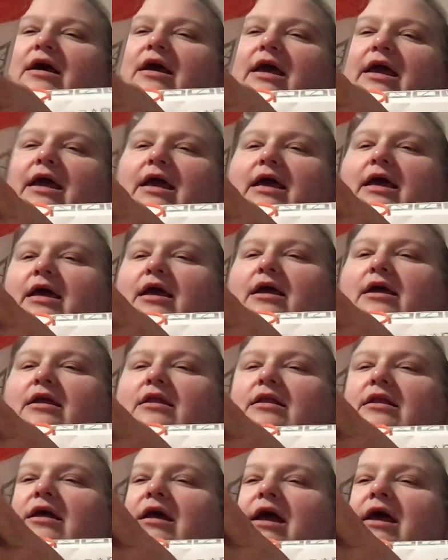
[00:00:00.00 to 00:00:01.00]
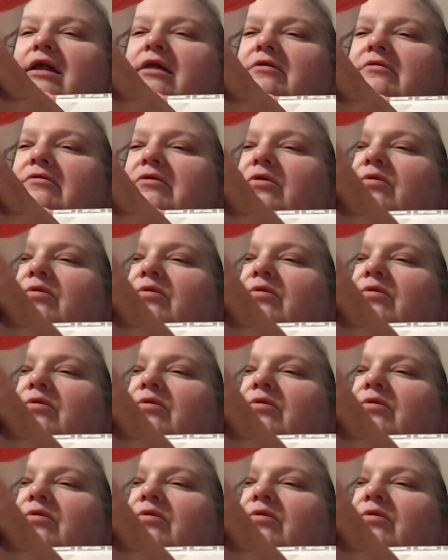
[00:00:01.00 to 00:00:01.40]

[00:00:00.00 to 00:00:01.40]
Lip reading: And I don't know